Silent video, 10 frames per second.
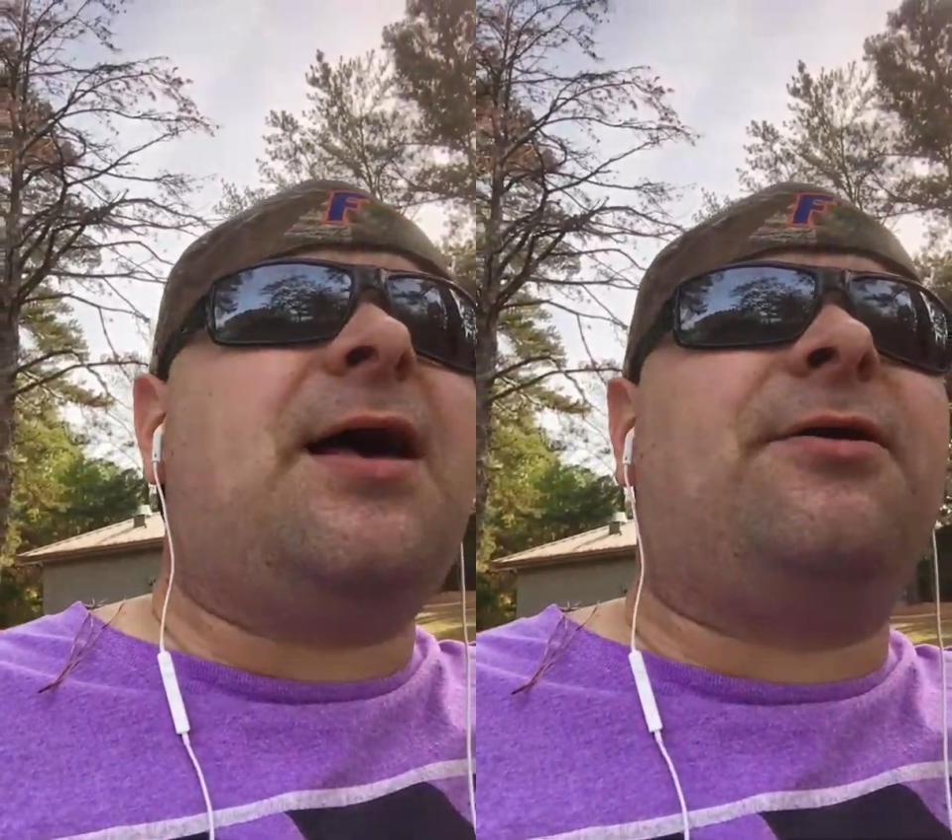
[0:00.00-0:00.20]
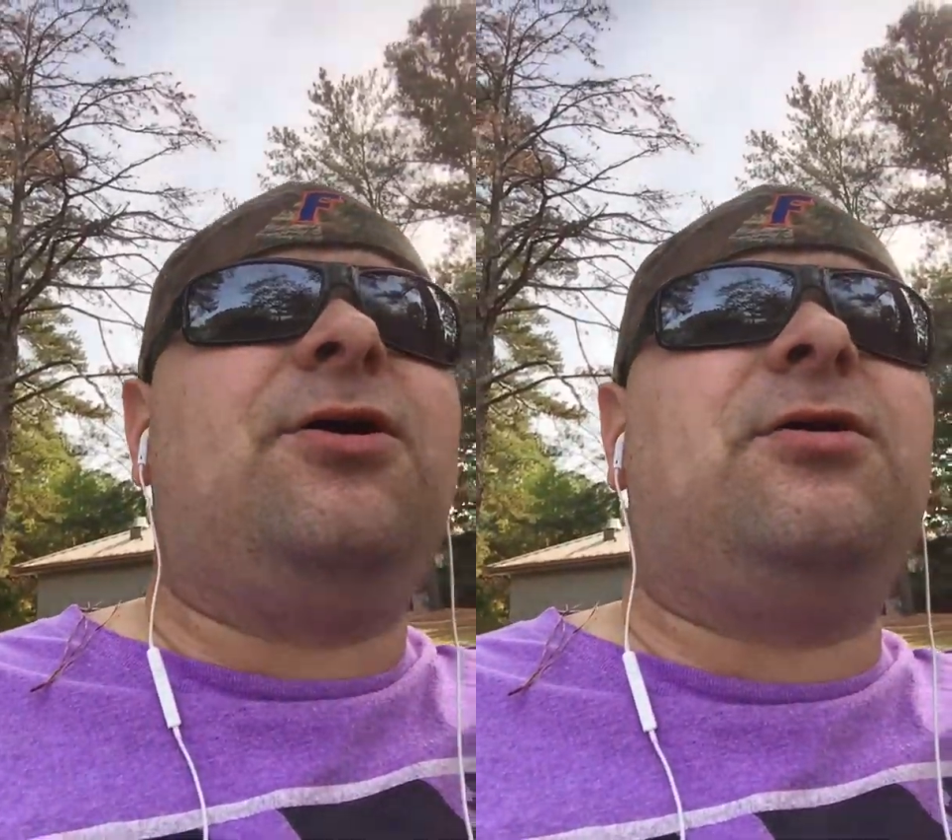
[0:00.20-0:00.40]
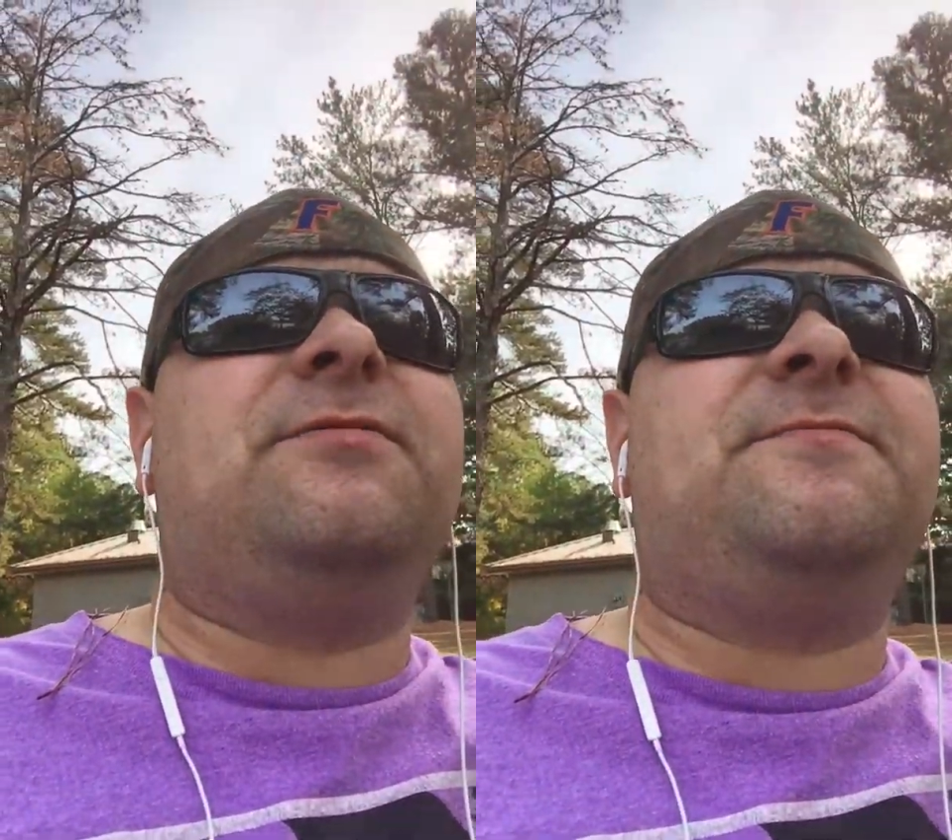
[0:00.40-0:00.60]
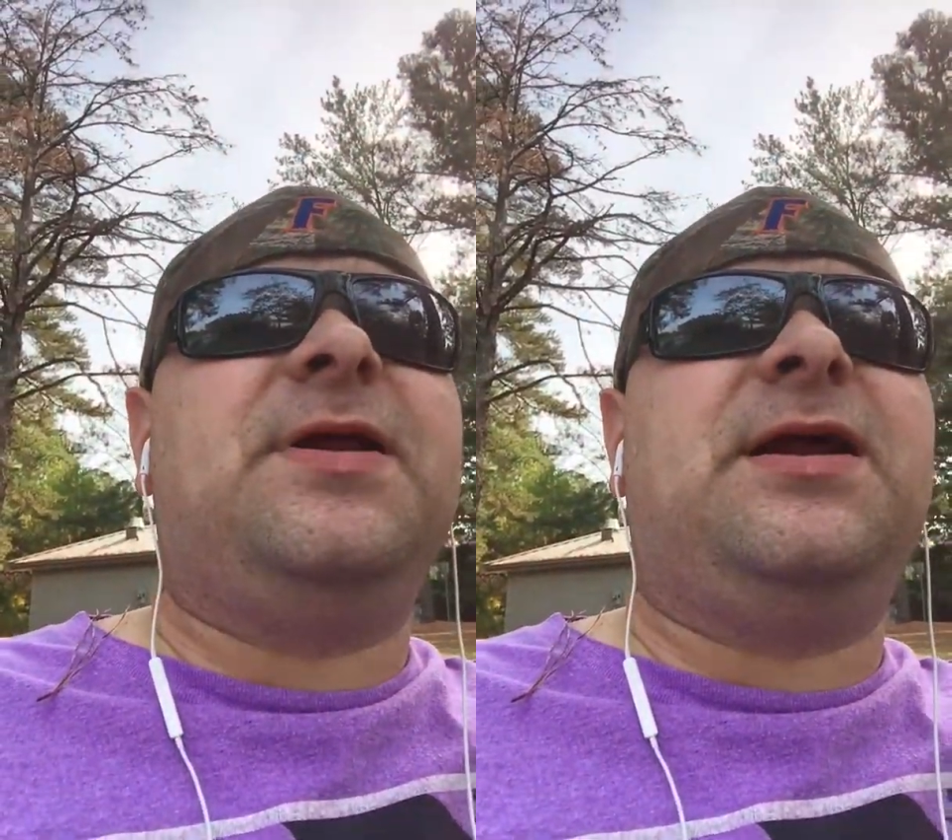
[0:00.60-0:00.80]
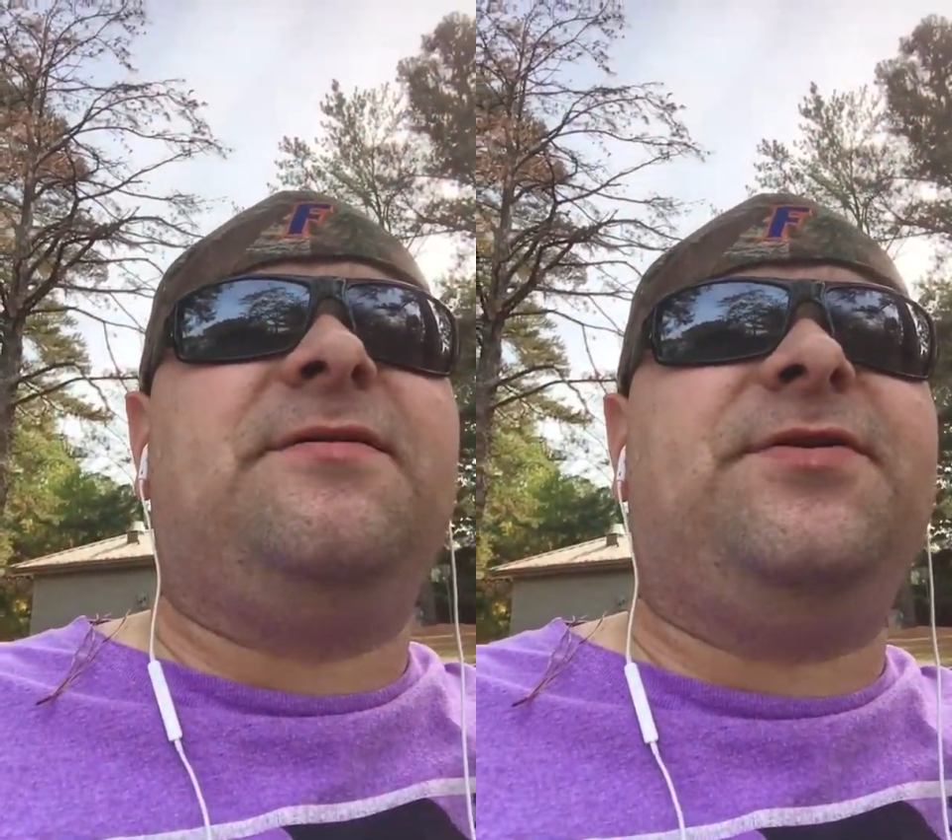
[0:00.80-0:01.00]
don't know if
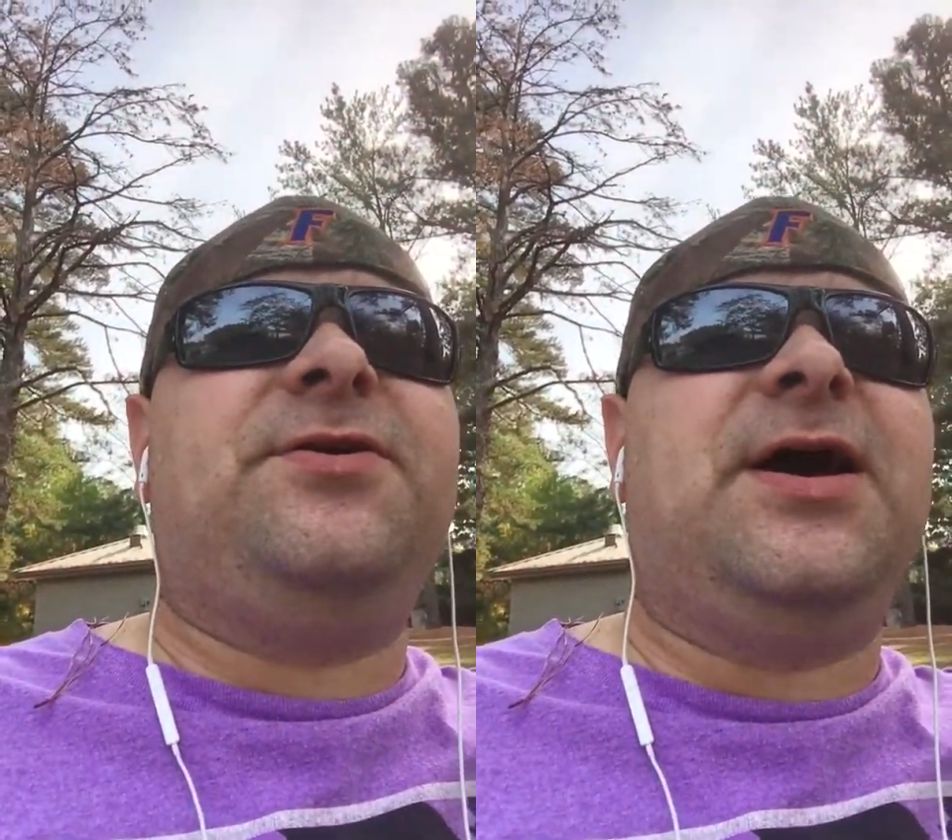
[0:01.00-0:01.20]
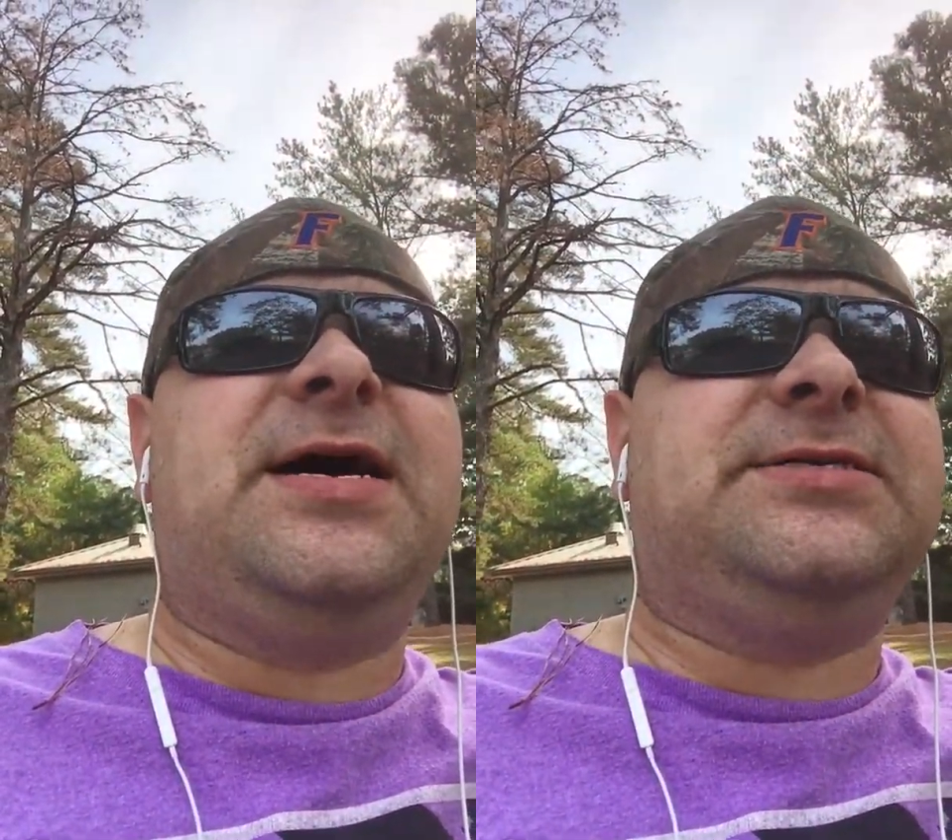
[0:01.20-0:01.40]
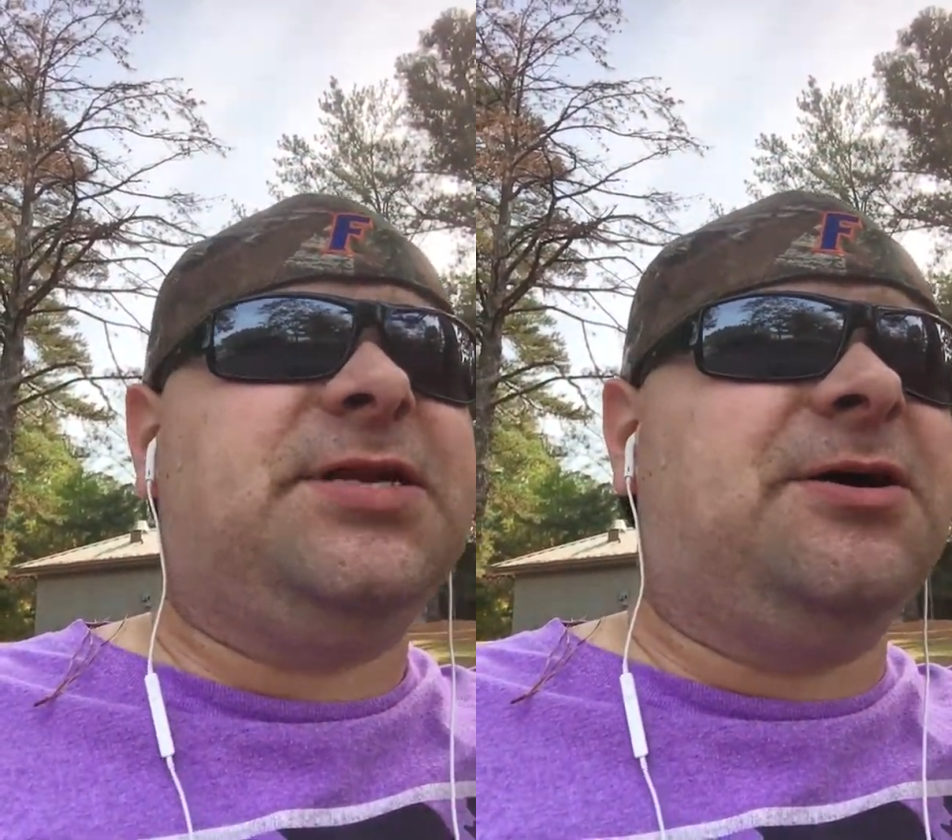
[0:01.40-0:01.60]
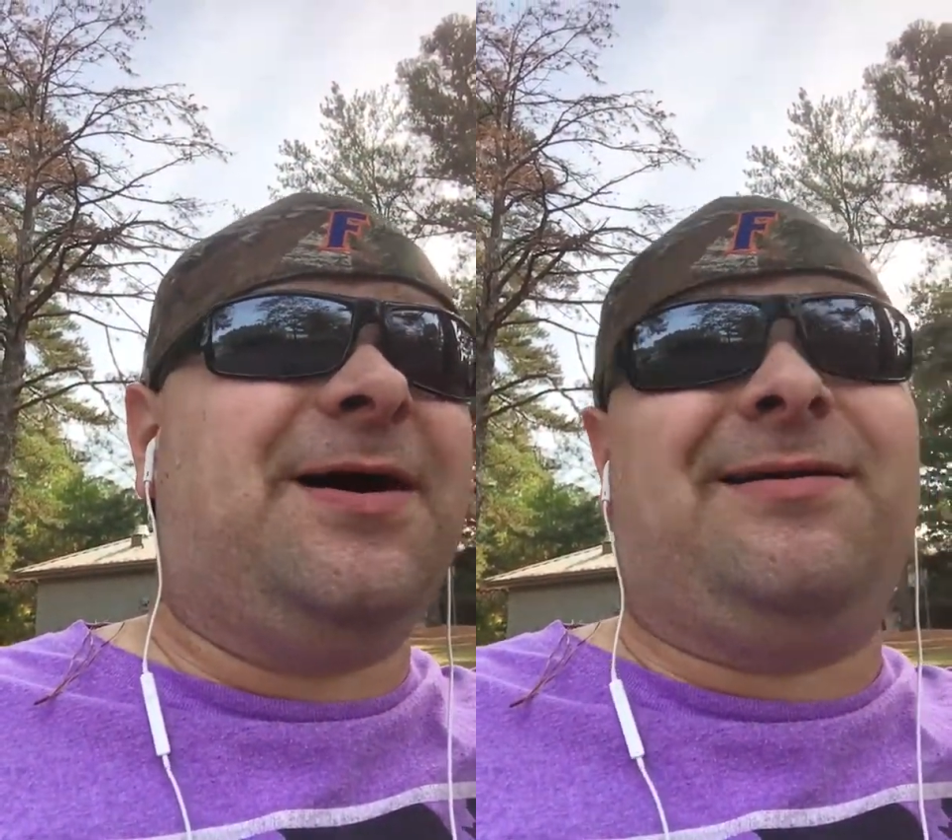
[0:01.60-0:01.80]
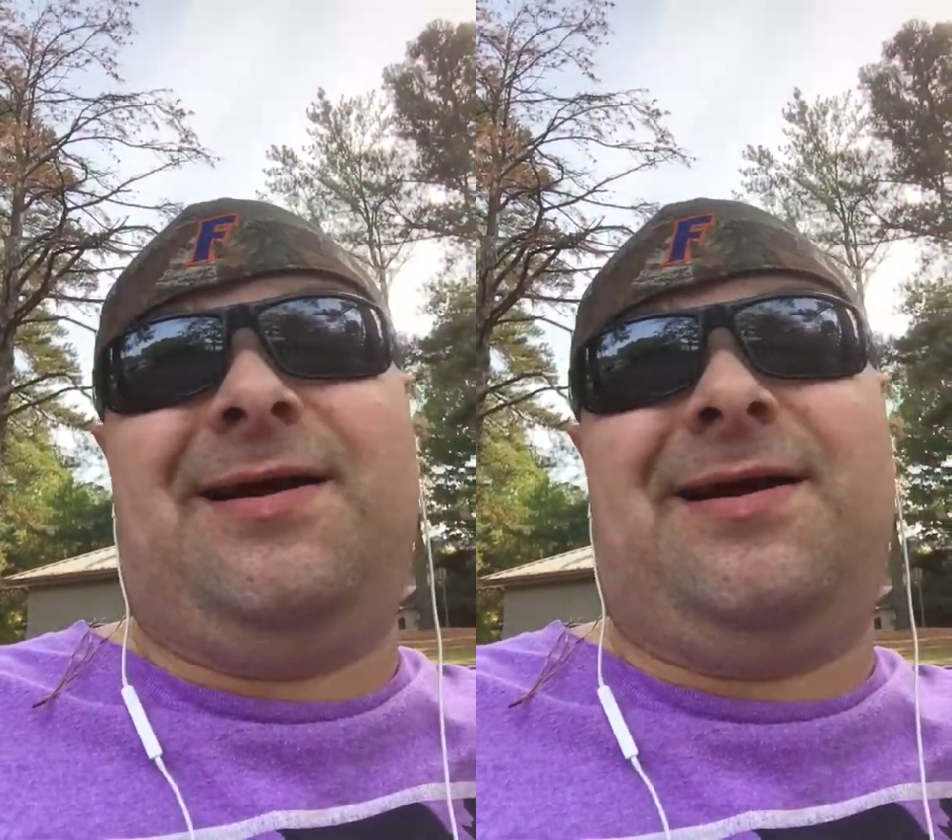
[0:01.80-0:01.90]
many of you guys know,